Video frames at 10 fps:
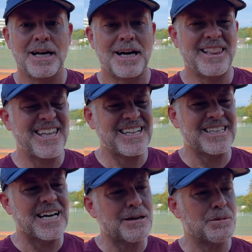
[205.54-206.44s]
I think a
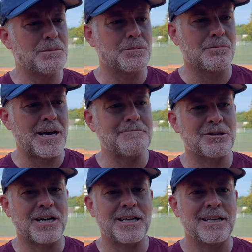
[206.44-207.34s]
lot of people may
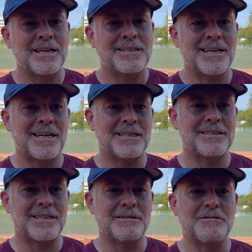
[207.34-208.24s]
play
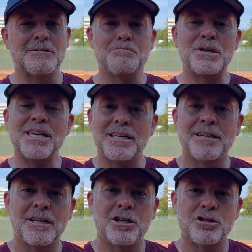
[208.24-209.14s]
tennis and compete
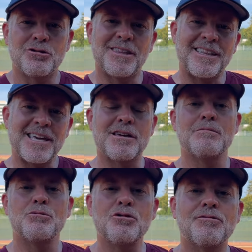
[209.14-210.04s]
so that they
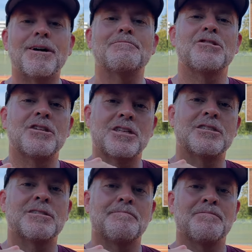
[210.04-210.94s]
can move up to
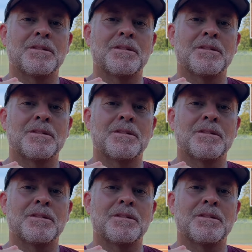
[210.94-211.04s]
this